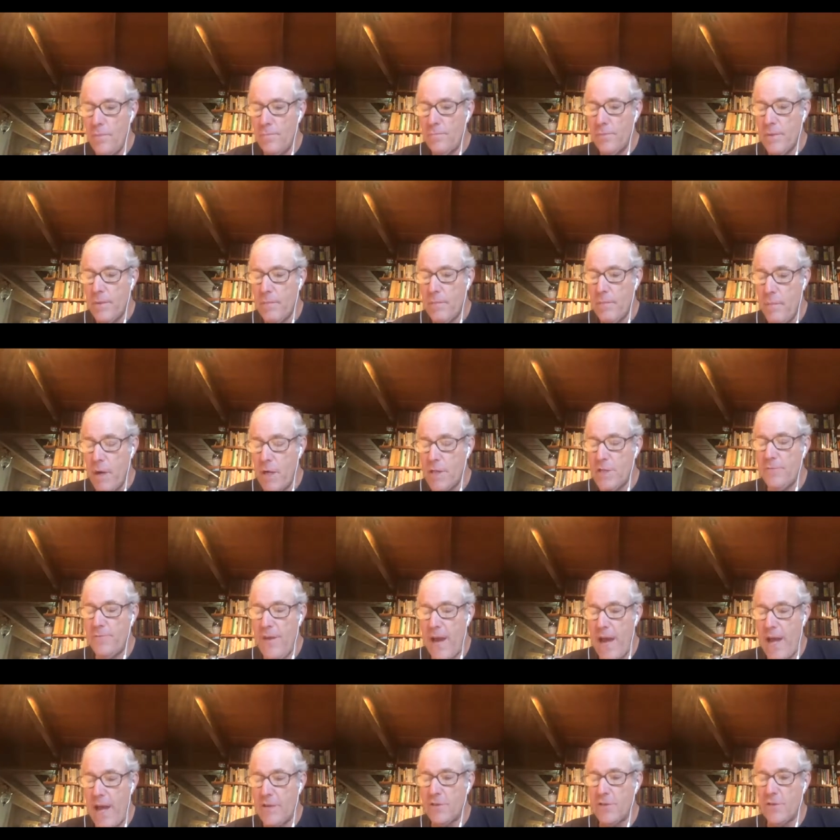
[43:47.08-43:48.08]
much
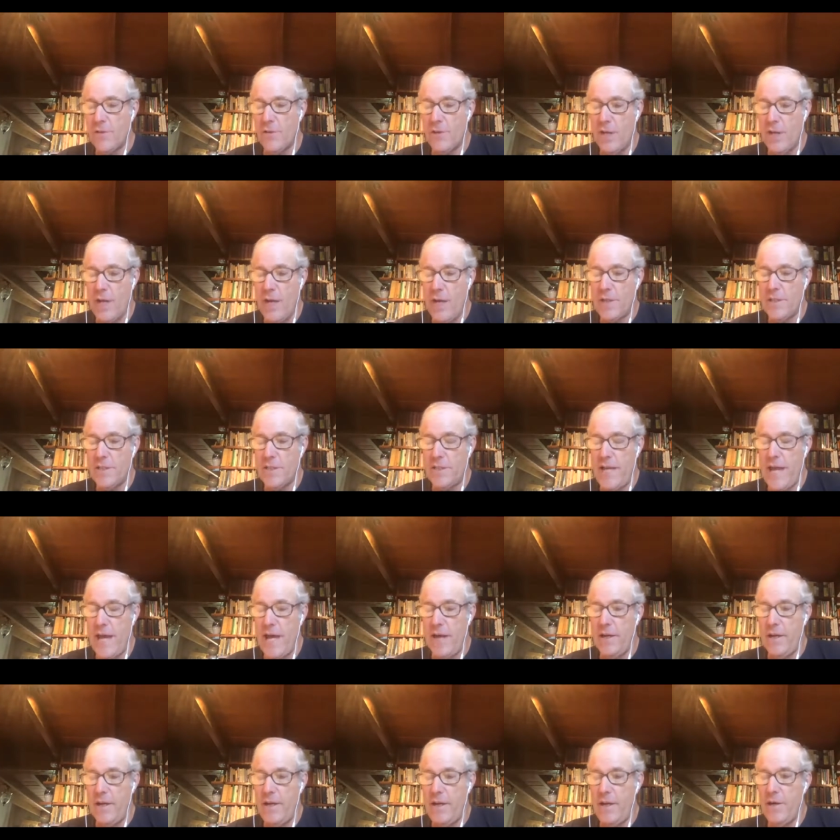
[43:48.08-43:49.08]
faster than us
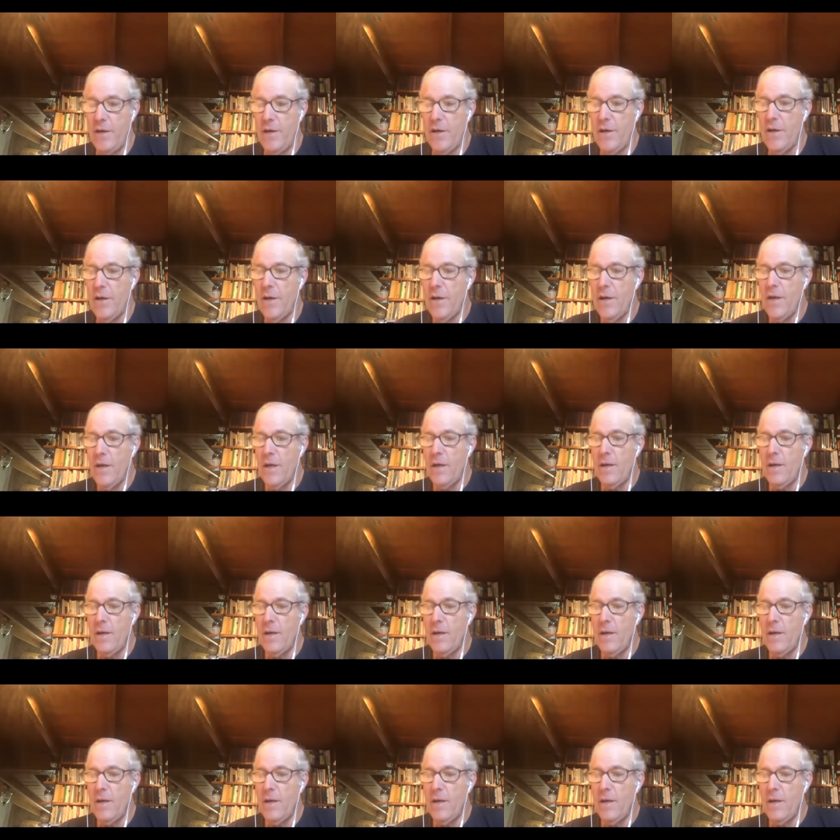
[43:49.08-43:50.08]
down here
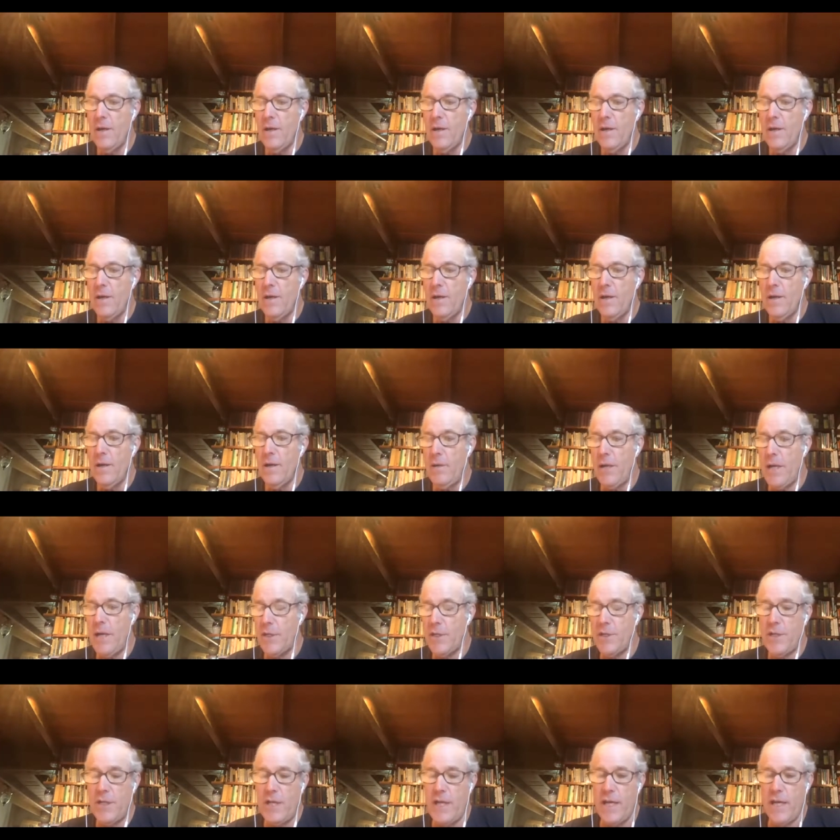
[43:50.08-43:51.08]
because you
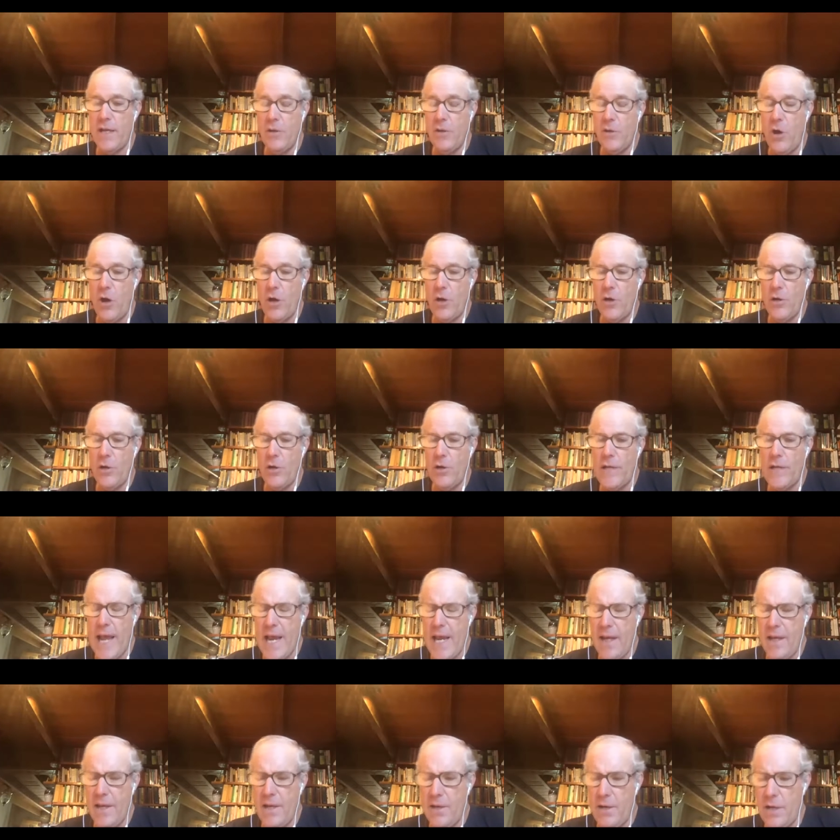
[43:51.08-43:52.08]
get long
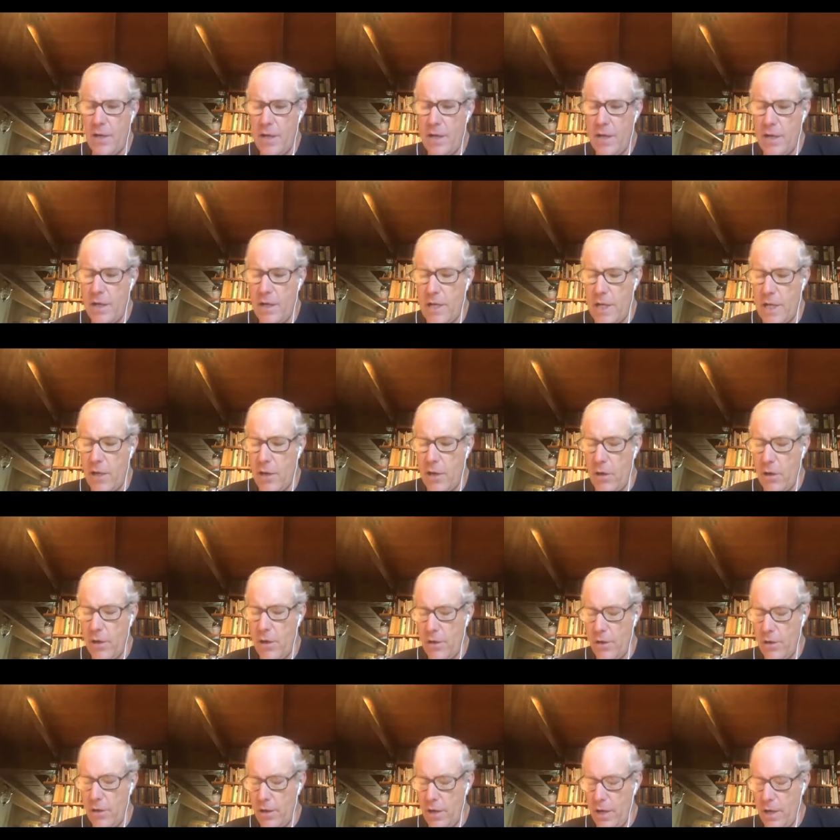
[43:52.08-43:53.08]
you get
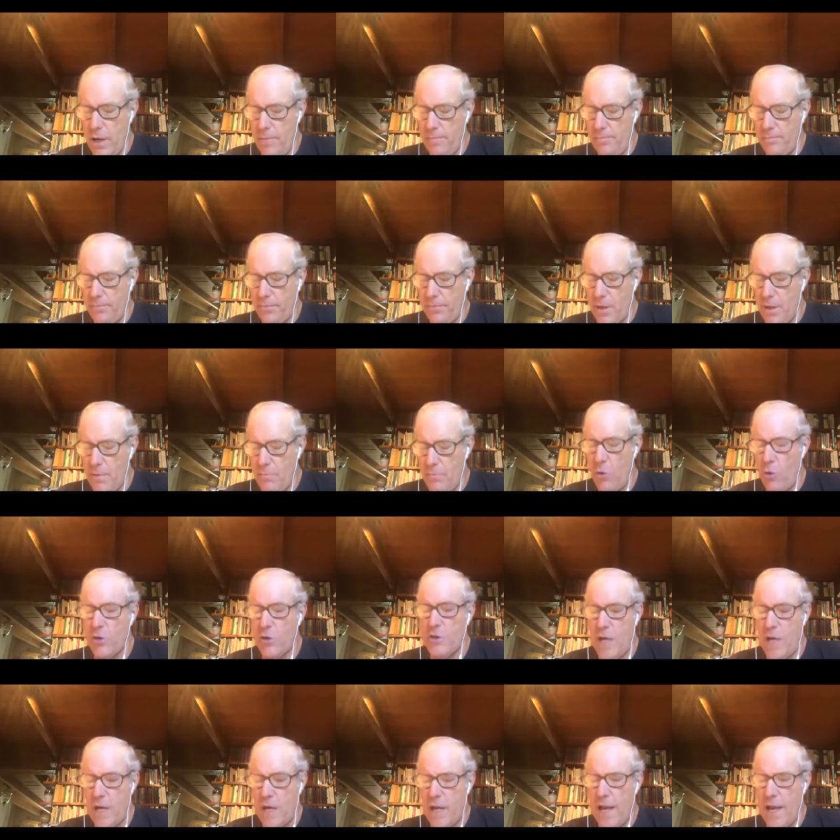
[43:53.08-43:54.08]
longer um, more
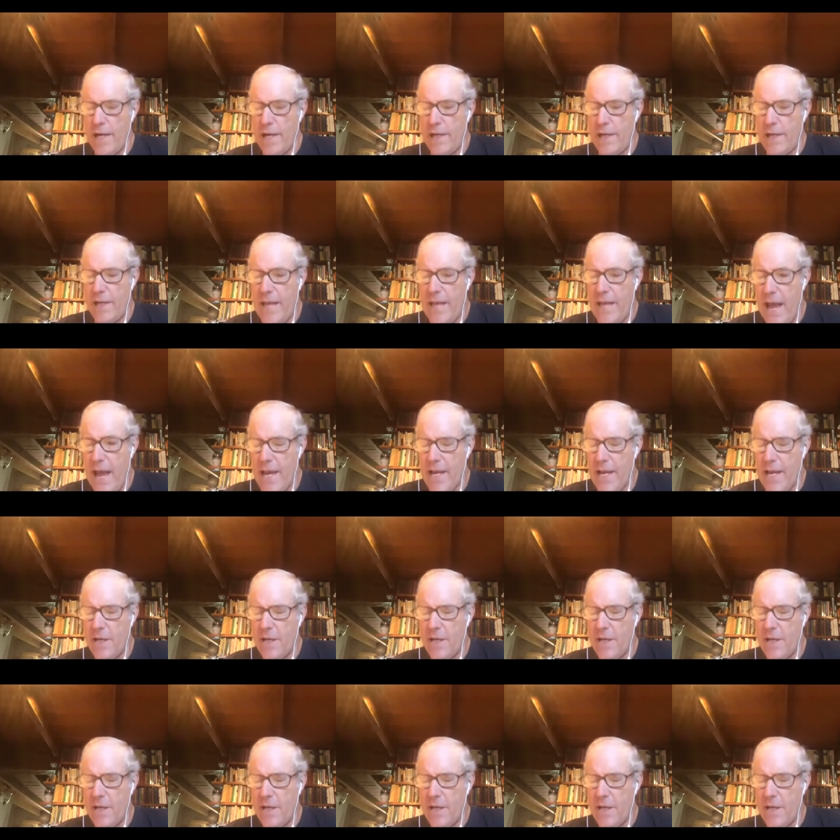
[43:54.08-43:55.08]
sunlight in the day because of
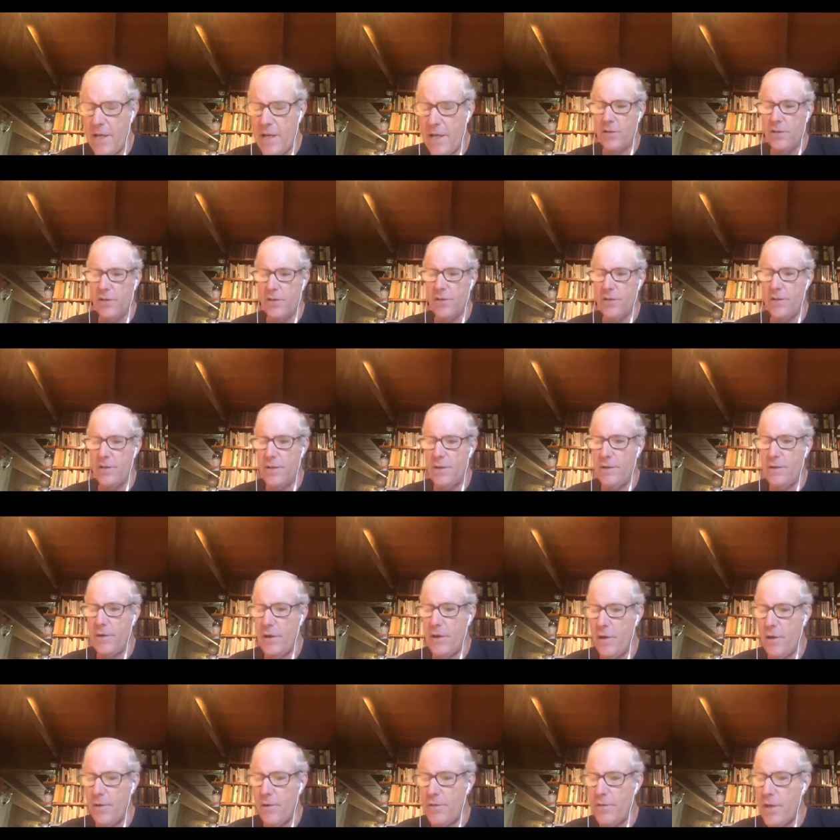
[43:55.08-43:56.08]
the tilt of the earth
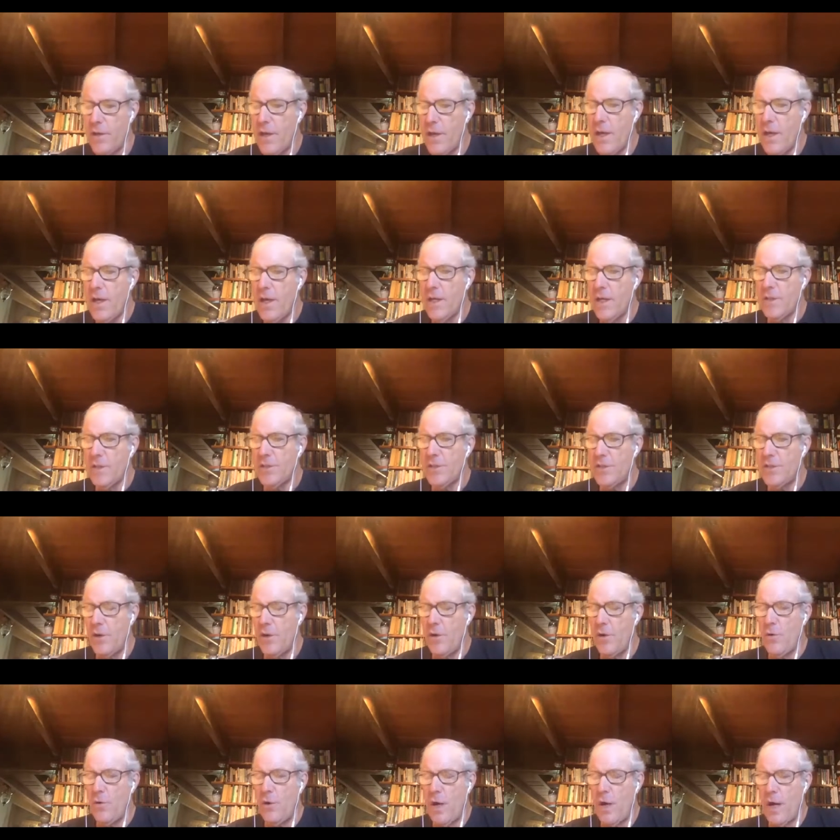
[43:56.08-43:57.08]

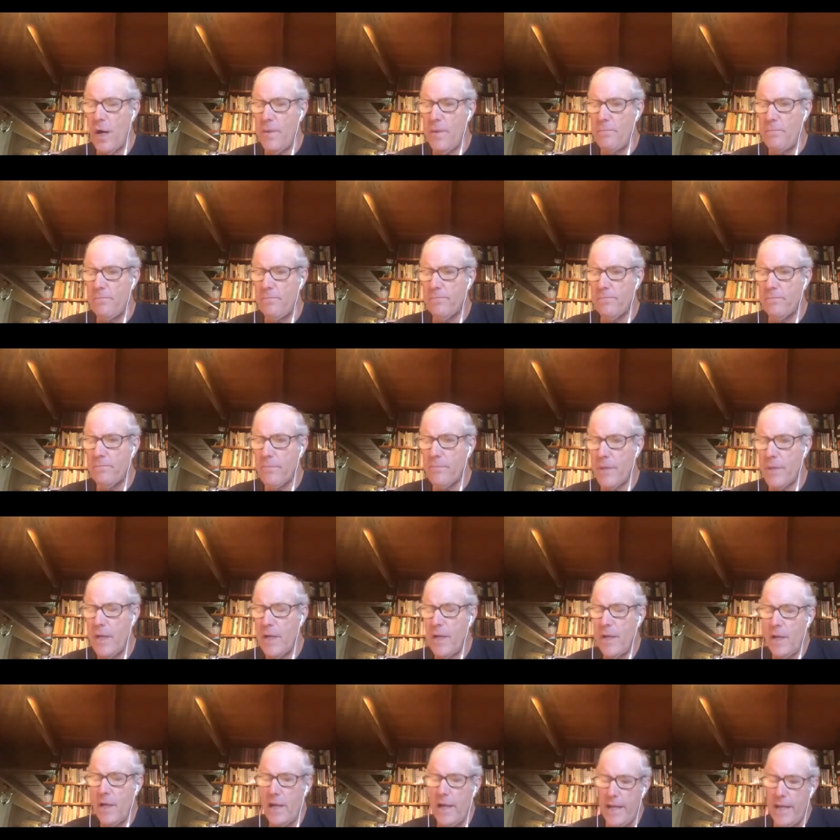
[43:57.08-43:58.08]
so um, yeah,
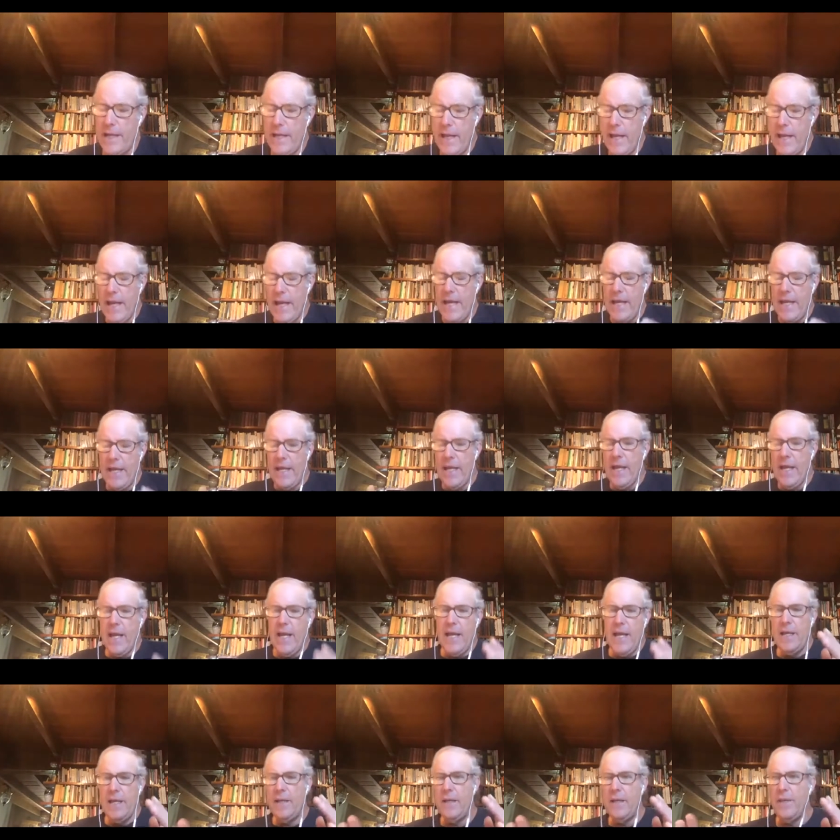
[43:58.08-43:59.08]
it, it,
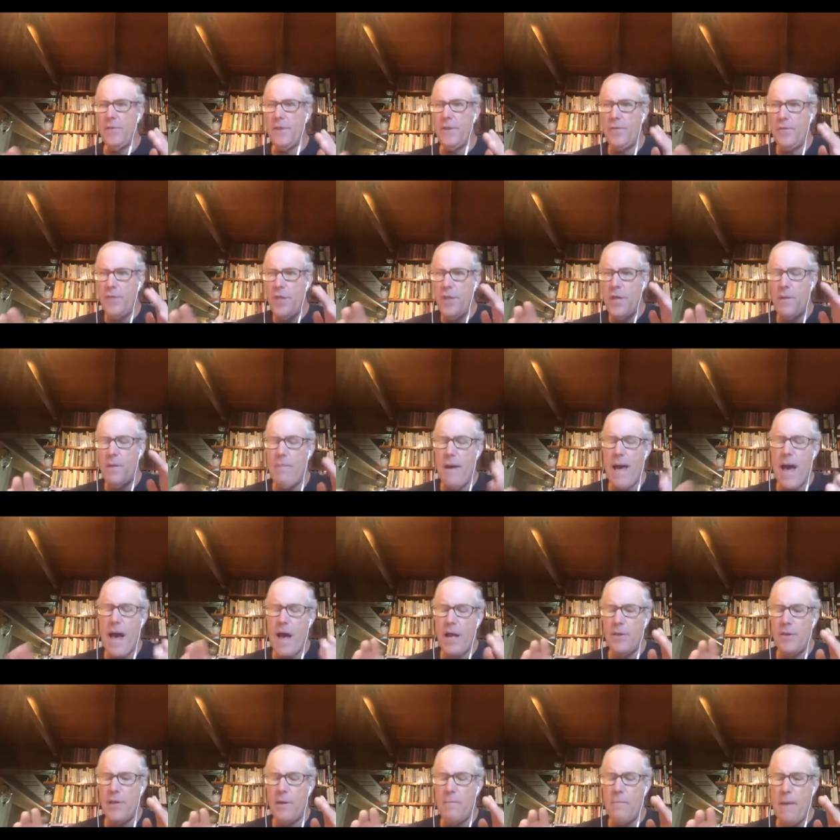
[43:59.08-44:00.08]
the amount
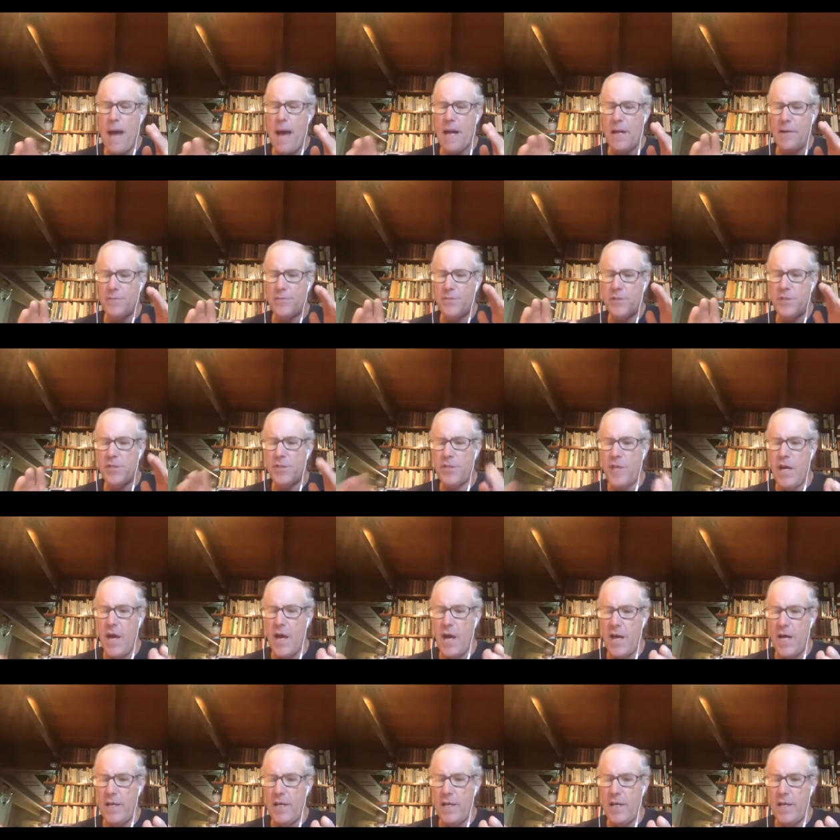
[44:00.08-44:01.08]
the amount of
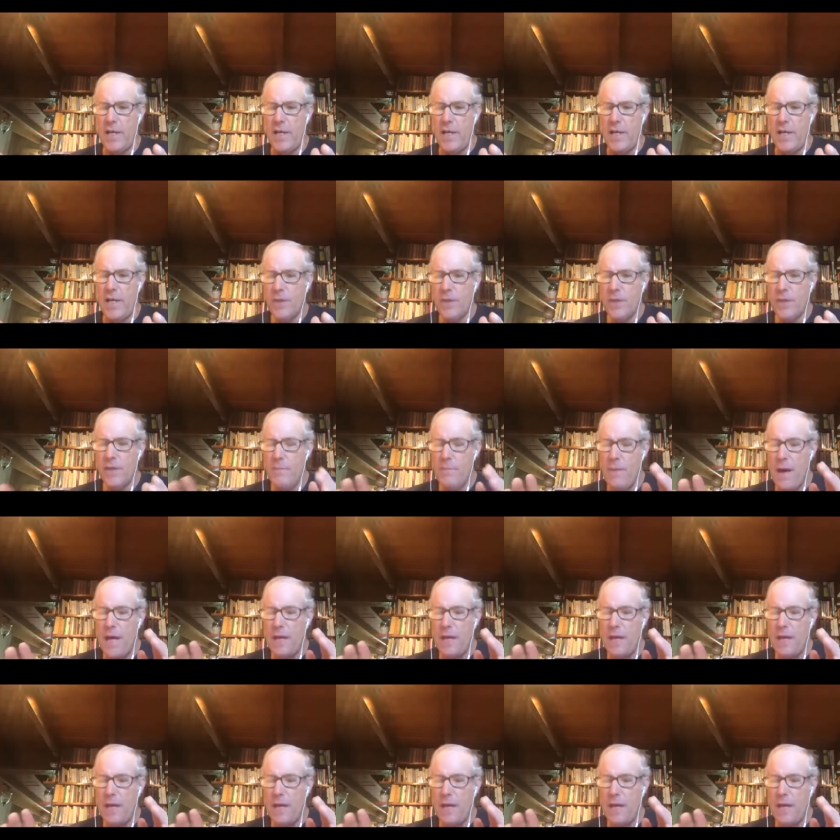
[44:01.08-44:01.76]
sun the amount of